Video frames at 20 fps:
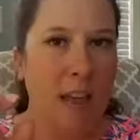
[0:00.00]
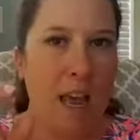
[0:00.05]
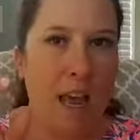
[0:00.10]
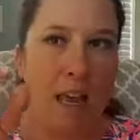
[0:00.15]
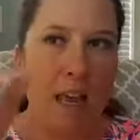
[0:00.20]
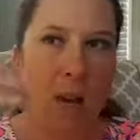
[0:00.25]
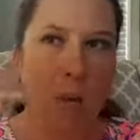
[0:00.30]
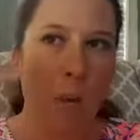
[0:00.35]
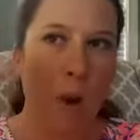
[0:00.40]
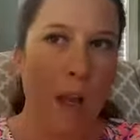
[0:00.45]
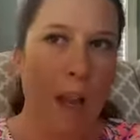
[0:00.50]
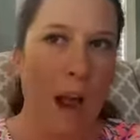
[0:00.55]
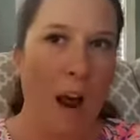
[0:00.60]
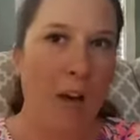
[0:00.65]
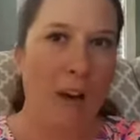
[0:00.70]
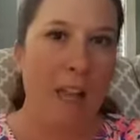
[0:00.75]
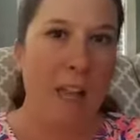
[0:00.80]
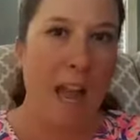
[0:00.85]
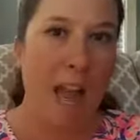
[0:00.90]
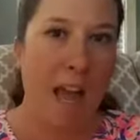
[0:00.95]
He went out
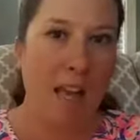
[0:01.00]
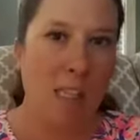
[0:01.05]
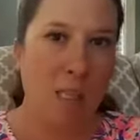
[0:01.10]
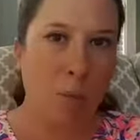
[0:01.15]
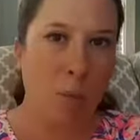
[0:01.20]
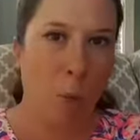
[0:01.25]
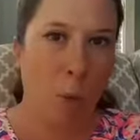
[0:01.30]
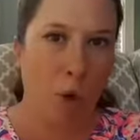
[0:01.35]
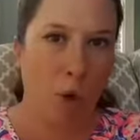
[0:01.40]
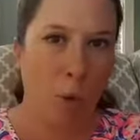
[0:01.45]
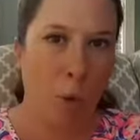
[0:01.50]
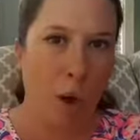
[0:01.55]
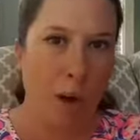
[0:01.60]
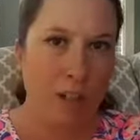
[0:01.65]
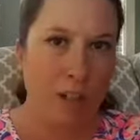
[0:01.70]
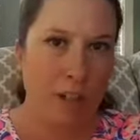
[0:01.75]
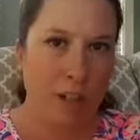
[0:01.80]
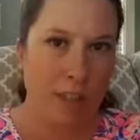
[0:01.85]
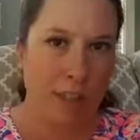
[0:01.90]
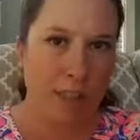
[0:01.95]
and he asked more
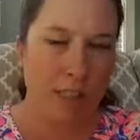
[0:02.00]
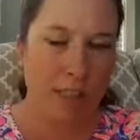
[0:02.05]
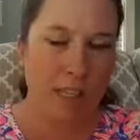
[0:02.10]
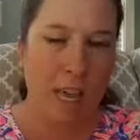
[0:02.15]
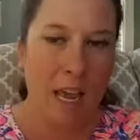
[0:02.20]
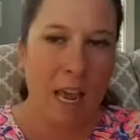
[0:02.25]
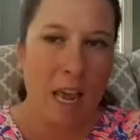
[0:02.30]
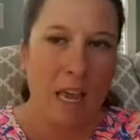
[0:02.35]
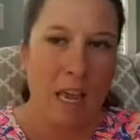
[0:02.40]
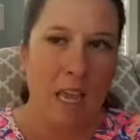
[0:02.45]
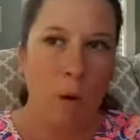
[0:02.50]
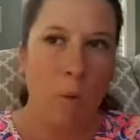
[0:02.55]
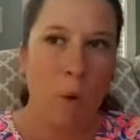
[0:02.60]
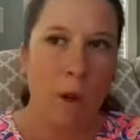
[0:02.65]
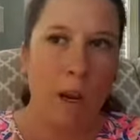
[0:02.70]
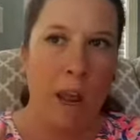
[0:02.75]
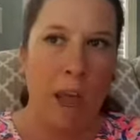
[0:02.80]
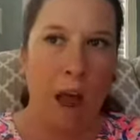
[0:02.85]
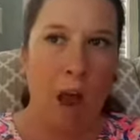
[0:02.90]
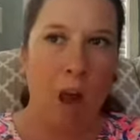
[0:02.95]
questions. He
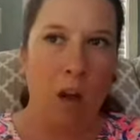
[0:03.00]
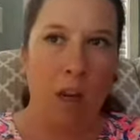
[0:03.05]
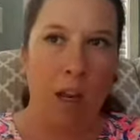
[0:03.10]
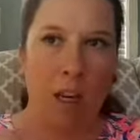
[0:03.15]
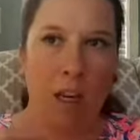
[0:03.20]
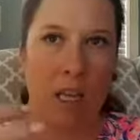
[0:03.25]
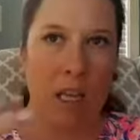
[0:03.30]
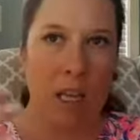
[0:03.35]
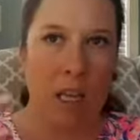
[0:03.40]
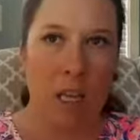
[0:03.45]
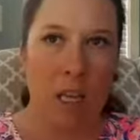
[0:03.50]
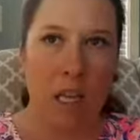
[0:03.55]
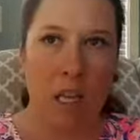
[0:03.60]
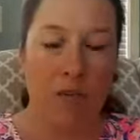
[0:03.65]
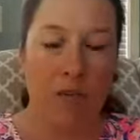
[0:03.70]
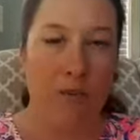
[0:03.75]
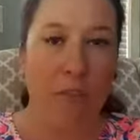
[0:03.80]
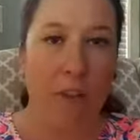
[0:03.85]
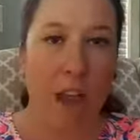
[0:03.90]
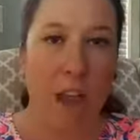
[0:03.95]
went out and he
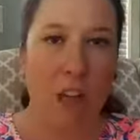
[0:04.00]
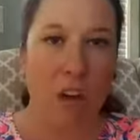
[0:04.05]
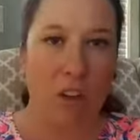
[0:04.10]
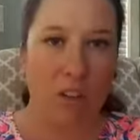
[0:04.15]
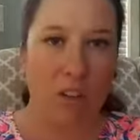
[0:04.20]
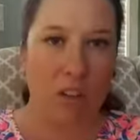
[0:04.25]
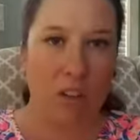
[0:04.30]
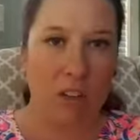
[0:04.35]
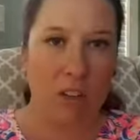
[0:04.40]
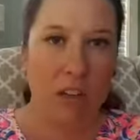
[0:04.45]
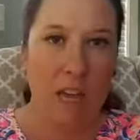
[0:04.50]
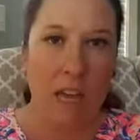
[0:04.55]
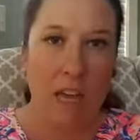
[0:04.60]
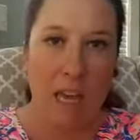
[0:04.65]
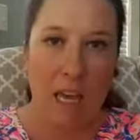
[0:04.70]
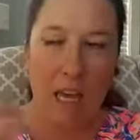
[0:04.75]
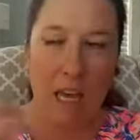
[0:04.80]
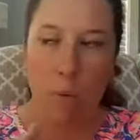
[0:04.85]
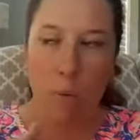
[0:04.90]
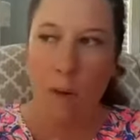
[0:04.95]
failed.
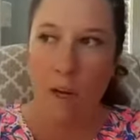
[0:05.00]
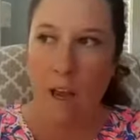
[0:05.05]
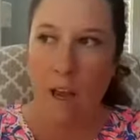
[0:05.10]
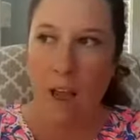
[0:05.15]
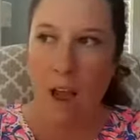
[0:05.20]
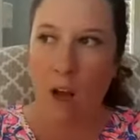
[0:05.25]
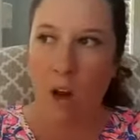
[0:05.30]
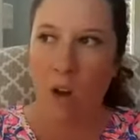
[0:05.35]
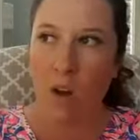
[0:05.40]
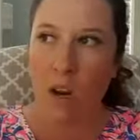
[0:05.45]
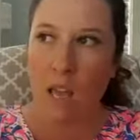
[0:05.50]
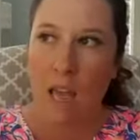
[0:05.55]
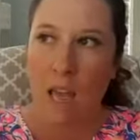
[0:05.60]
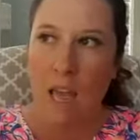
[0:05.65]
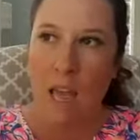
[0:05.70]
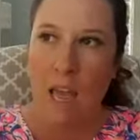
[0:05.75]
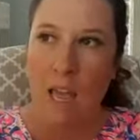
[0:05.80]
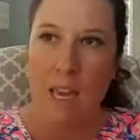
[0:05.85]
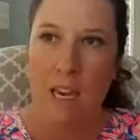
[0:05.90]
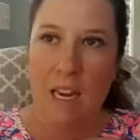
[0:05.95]
He went out
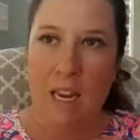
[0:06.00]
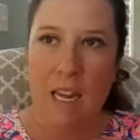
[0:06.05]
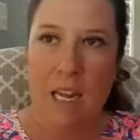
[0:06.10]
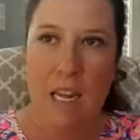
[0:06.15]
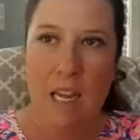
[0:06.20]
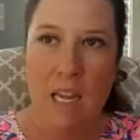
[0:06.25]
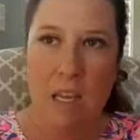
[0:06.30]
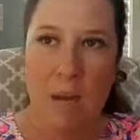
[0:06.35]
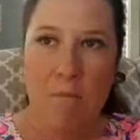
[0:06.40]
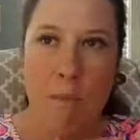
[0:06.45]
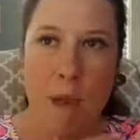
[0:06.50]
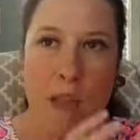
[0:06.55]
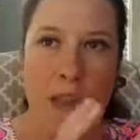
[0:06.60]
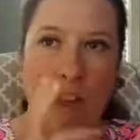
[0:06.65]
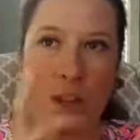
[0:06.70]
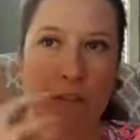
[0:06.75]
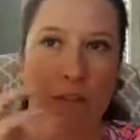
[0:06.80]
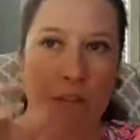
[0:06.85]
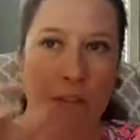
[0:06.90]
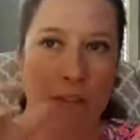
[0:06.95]
and he may
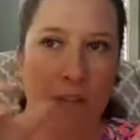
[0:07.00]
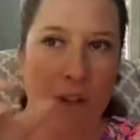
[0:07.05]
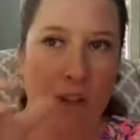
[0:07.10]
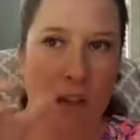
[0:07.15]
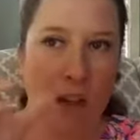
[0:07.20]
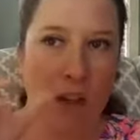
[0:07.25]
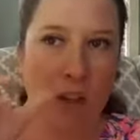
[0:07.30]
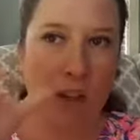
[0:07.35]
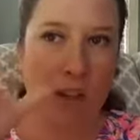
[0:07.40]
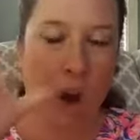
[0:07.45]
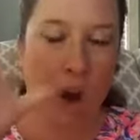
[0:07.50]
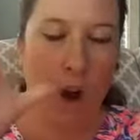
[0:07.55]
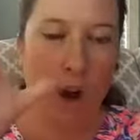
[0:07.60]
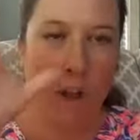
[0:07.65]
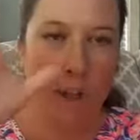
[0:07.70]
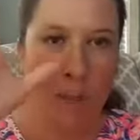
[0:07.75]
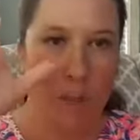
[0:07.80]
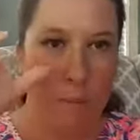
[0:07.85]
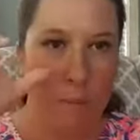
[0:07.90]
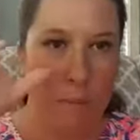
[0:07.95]
have failed
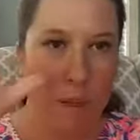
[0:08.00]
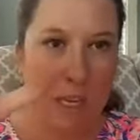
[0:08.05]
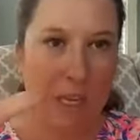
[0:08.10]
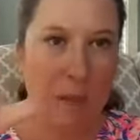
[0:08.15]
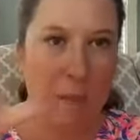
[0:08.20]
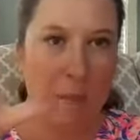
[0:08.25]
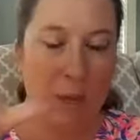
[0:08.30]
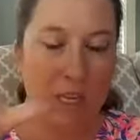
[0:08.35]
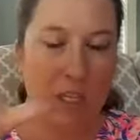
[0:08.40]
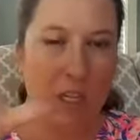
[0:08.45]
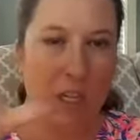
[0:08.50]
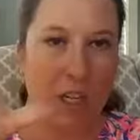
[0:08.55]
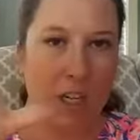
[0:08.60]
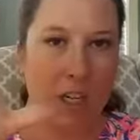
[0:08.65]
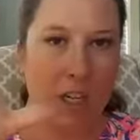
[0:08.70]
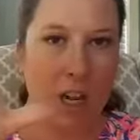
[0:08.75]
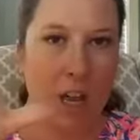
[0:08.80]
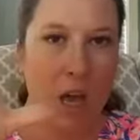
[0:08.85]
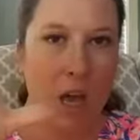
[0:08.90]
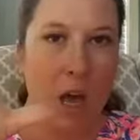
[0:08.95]
on the big
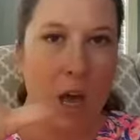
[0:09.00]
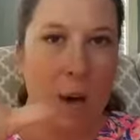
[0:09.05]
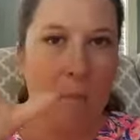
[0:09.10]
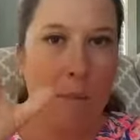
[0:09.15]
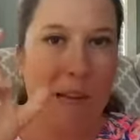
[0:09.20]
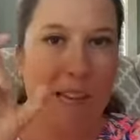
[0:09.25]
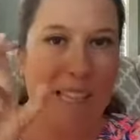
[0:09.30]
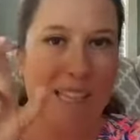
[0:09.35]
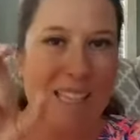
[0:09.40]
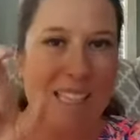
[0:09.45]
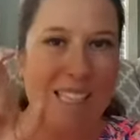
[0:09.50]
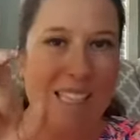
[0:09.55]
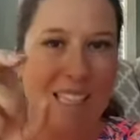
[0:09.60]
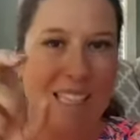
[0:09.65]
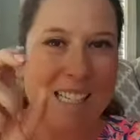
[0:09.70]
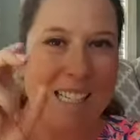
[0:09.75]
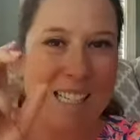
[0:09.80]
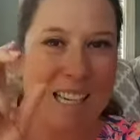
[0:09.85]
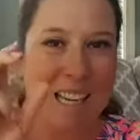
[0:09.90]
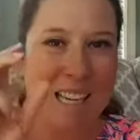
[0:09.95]
mission, but he
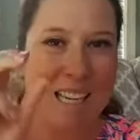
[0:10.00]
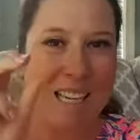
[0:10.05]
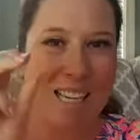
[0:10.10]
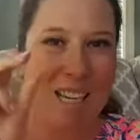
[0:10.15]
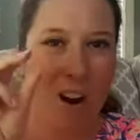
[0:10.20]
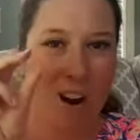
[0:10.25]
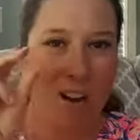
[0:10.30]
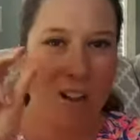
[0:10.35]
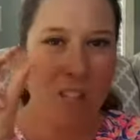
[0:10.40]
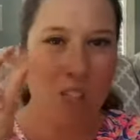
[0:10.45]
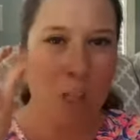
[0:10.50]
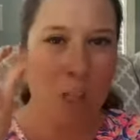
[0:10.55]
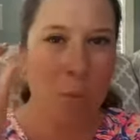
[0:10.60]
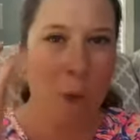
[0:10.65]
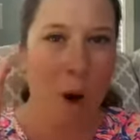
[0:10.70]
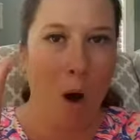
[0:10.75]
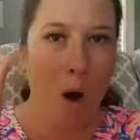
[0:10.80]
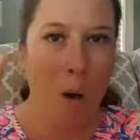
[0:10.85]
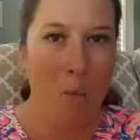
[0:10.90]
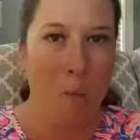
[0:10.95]
succeeded on
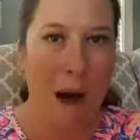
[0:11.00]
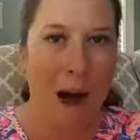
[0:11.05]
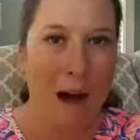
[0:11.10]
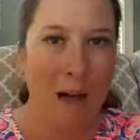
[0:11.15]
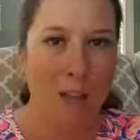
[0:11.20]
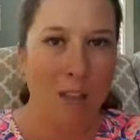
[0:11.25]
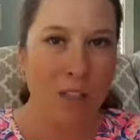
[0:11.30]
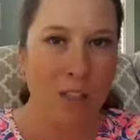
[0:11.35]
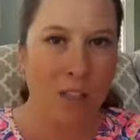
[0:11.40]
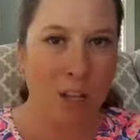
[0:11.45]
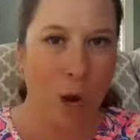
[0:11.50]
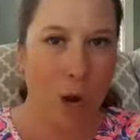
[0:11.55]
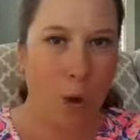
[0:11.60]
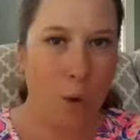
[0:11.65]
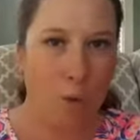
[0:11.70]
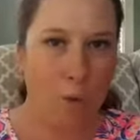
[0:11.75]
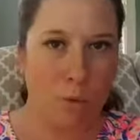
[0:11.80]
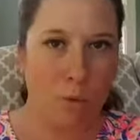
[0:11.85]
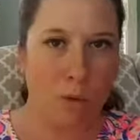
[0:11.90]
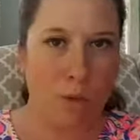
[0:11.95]
small
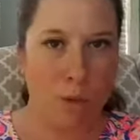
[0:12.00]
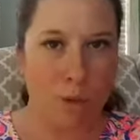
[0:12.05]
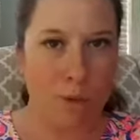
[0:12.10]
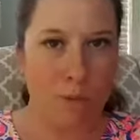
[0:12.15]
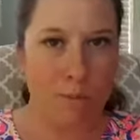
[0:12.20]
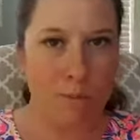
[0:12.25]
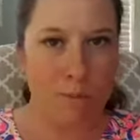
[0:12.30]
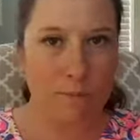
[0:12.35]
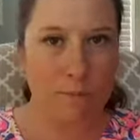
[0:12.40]
milestones.